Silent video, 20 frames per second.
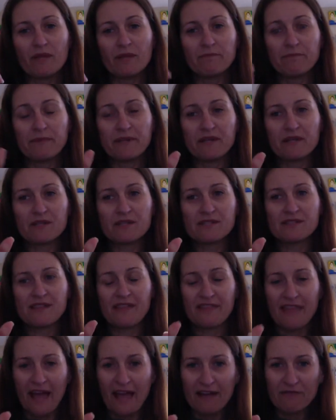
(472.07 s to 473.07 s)
because
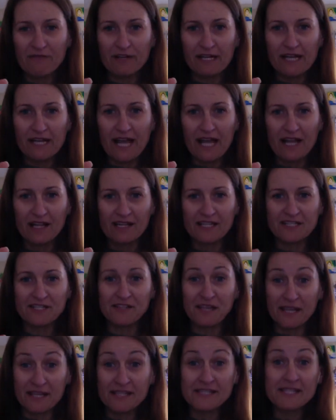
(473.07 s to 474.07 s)
that really is
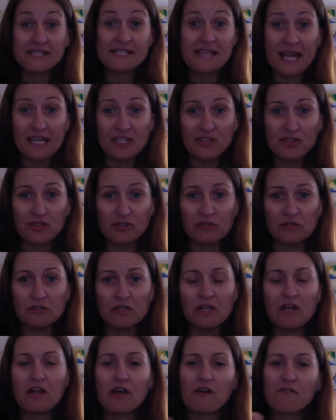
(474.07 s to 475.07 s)
essential
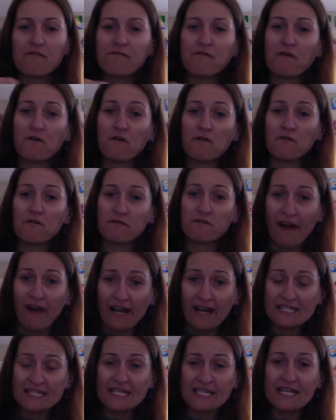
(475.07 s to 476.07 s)
for
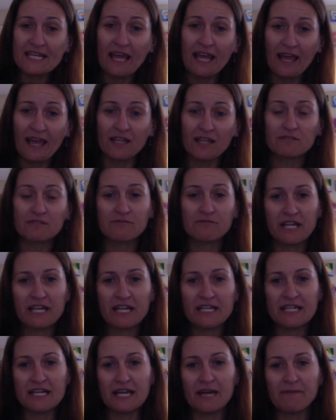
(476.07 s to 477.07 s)
writing and
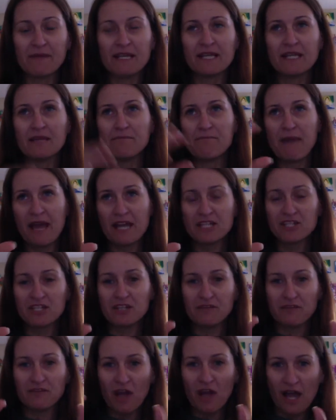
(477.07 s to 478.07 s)
reading. I mean, imagine
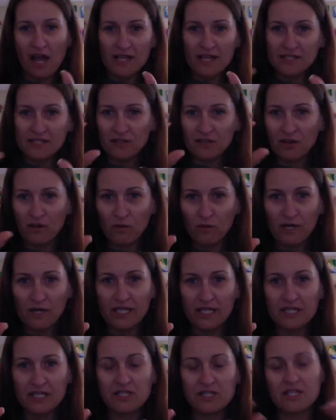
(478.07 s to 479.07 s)
if your eyes are not
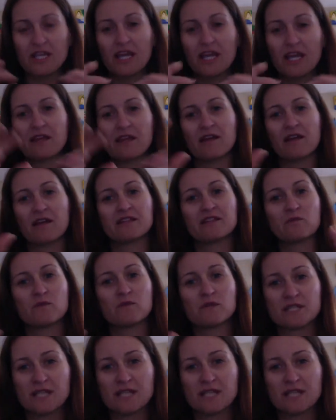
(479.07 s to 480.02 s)
working together and the words